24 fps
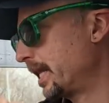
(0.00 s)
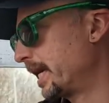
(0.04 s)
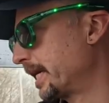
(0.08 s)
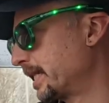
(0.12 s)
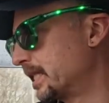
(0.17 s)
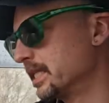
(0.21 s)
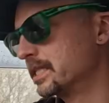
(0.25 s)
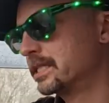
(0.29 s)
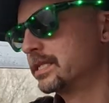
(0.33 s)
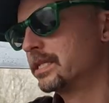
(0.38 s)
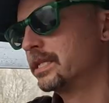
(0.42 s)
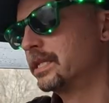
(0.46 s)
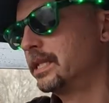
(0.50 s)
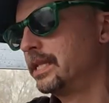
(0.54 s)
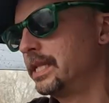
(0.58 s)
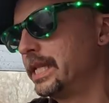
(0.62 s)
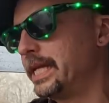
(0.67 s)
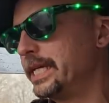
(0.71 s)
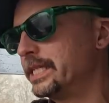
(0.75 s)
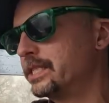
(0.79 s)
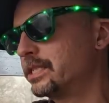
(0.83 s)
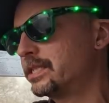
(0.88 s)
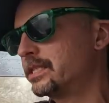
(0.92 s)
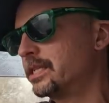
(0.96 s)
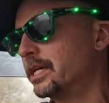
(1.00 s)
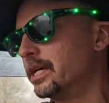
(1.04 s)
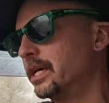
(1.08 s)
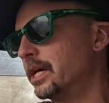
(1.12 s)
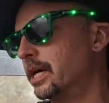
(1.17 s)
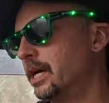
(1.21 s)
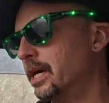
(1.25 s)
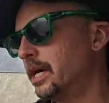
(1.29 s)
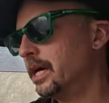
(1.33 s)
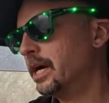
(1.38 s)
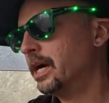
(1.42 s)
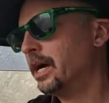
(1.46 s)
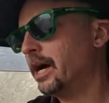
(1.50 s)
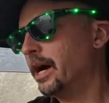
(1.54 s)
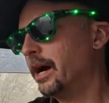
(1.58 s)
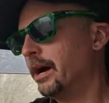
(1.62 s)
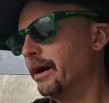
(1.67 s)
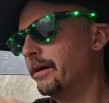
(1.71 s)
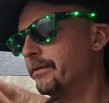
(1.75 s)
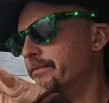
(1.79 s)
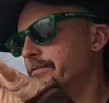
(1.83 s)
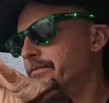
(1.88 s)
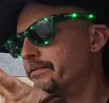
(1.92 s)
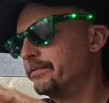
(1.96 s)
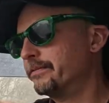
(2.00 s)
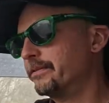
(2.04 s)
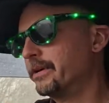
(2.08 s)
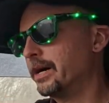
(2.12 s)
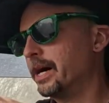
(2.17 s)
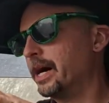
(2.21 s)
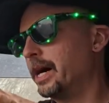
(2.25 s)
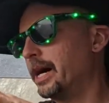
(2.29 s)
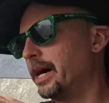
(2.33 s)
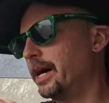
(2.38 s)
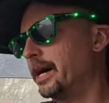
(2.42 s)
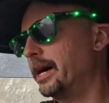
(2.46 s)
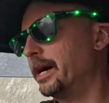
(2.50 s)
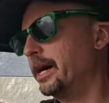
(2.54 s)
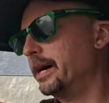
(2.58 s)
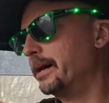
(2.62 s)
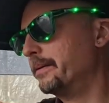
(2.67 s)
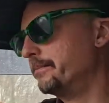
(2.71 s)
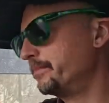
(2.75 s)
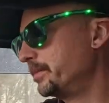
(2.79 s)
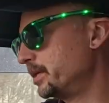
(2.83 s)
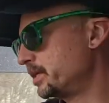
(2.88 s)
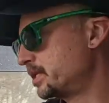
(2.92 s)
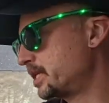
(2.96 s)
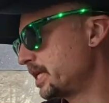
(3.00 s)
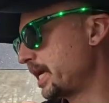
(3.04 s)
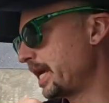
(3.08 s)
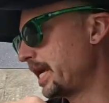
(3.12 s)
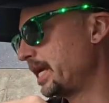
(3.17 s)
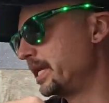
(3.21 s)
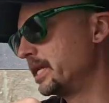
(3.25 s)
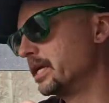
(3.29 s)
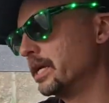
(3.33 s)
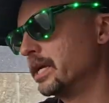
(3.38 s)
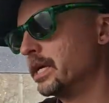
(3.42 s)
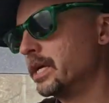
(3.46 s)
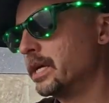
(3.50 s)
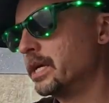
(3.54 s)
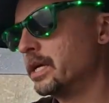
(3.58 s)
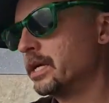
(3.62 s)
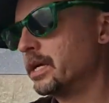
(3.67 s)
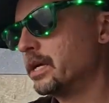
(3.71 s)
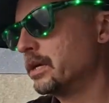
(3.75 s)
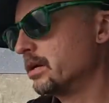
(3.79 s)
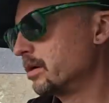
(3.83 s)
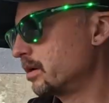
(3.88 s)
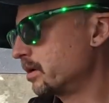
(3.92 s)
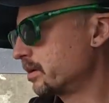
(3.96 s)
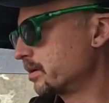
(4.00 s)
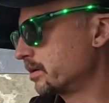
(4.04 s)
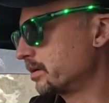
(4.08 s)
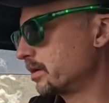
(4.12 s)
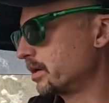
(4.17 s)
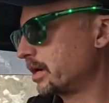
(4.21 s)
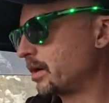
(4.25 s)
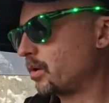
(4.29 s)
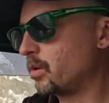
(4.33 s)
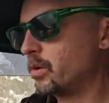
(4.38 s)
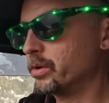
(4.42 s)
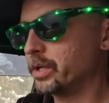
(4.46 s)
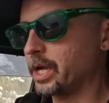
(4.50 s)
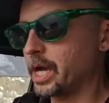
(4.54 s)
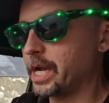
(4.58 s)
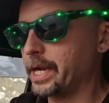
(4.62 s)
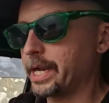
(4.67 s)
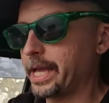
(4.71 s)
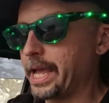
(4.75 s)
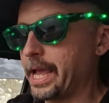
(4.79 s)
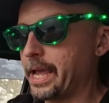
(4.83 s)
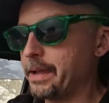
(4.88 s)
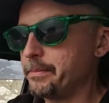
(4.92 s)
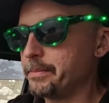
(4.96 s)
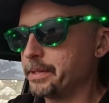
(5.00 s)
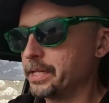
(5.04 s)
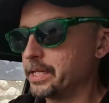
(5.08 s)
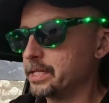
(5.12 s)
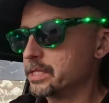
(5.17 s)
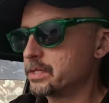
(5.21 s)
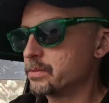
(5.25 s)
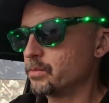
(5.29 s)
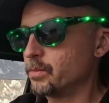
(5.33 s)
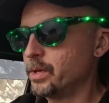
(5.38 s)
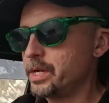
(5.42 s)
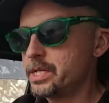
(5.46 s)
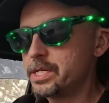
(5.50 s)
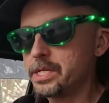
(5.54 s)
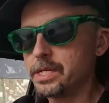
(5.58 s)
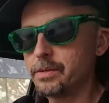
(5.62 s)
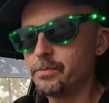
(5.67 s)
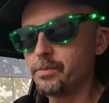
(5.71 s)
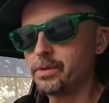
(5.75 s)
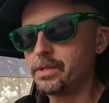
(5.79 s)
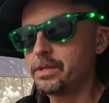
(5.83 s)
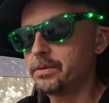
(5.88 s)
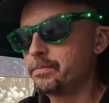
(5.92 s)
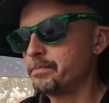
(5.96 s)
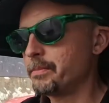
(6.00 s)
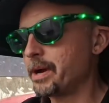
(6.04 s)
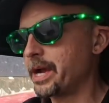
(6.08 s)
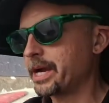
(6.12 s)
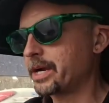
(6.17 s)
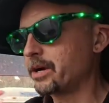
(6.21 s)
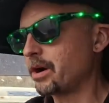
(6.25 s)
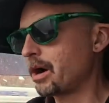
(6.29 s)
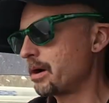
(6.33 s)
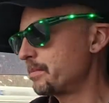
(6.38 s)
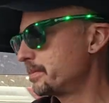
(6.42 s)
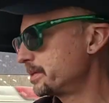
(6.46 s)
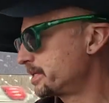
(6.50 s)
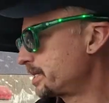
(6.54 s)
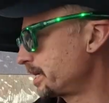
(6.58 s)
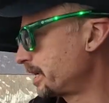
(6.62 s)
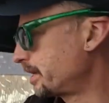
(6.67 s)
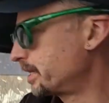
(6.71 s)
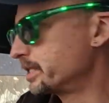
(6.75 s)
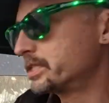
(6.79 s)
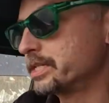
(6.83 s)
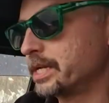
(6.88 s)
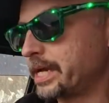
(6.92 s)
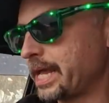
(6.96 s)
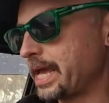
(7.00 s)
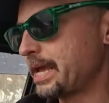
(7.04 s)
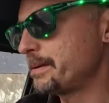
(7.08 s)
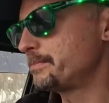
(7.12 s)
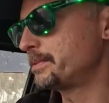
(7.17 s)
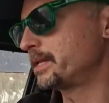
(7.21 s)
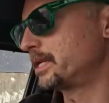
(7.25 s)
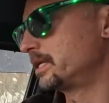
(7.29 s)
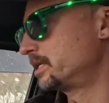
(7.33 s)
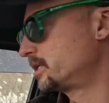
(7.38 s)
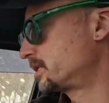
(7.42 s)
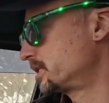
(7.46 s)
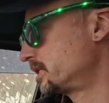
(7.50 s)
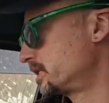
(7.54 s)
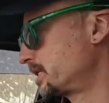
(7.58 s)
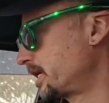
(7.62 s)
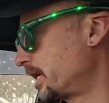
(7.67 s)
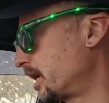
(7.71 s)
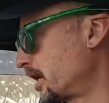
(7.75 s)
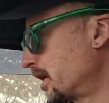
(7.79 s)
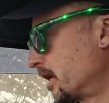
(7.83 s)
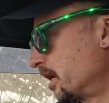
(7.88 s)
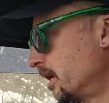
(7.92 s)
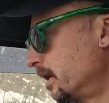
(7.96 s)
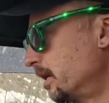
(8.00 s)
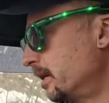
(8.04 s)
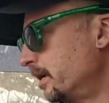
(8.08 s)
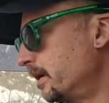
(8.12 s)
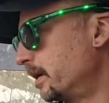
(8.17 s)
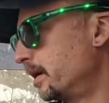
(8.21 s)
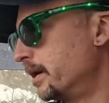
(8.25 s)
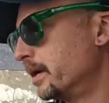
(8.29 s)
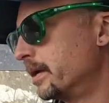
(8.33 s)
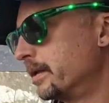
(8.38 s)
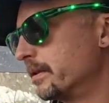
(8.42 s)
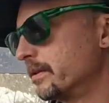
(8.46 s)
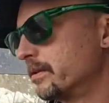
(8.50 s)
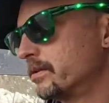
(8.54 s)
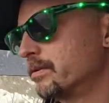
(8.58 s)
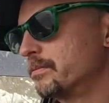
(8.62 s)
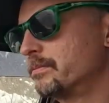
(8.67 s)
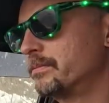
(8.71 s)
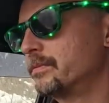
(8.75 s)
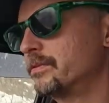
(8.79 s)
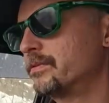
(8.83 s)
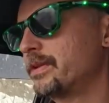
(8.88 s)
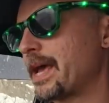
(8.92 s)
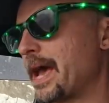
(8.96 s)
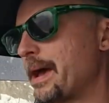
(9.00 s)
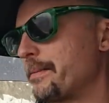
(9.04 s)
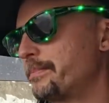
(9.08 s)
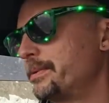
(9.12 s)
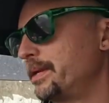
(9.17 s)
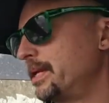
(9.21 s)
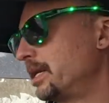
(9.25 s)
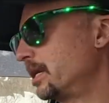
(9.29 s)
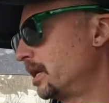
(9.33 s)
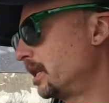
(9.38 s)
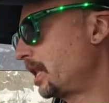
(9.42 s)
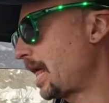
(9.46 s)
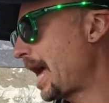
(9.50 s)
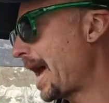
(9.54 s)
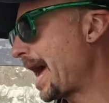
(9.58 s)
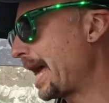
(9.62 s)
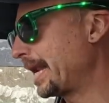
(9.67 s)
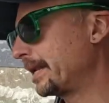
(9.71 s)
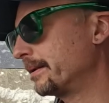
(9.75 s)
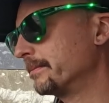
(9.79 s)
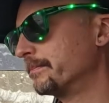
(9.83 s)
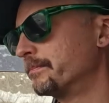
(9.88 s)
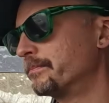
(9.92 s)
like this list of, it said, hold on, ambulance. What is it with my Carmentaries and ambulances here? It's happening a lot.